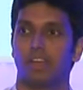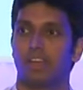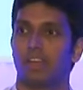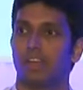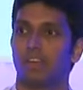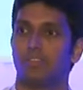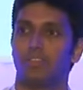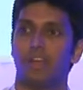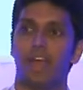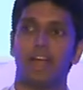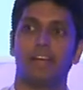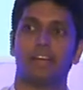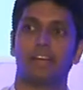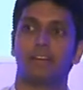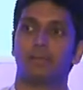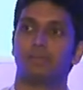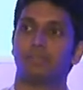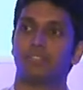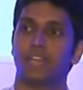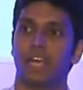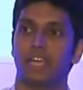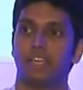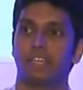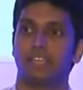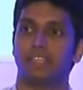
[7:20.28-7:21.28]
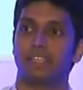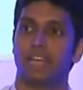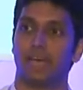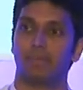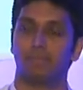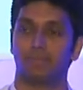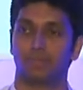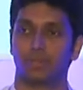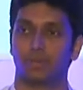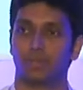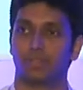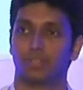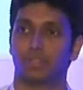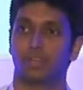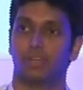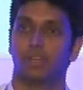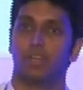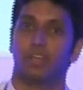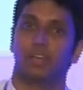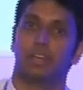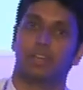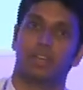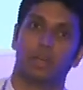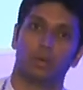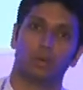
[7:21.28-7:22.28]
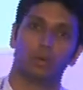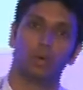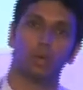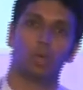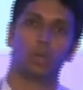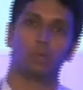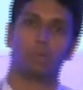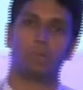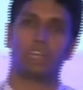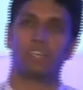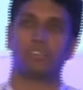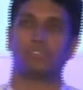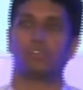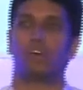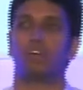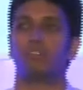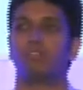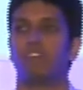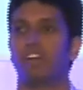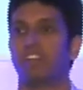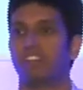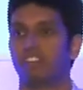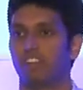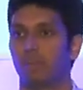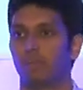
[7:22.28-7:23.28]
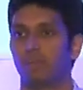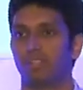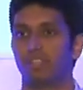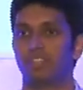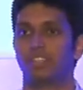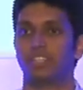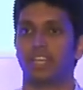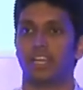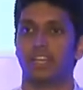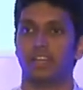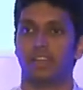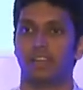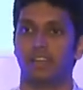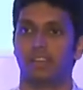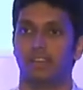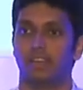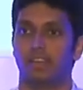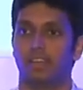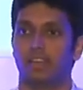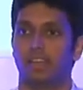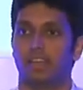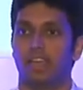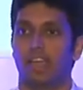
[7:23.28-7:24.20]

random Chinese app stores. Now, Google Play is not very famous in China,